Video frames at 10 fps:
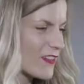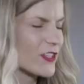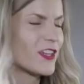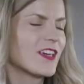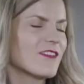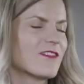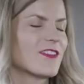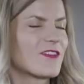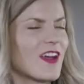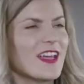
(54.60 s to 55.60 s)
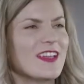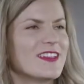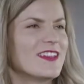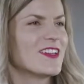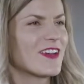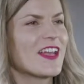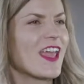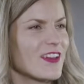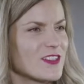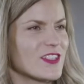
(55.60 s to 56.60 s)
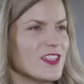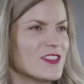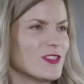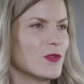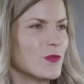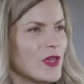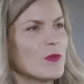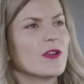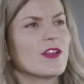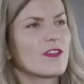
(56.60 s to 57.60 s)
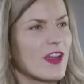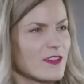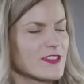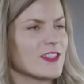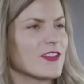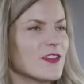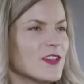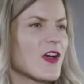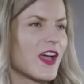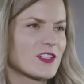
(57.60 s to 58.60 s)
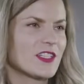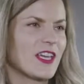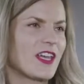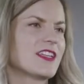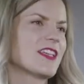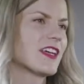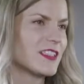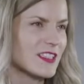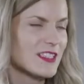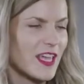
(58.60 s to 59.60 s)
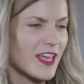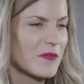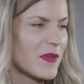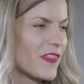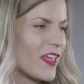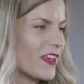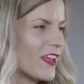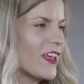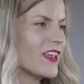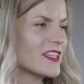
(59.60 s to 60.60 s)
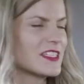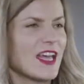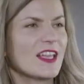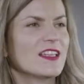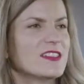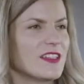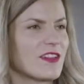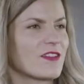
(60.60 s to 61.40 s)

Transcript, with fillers: if you give the right great energy to people around you, you actually get exactly the same. And then the talent and the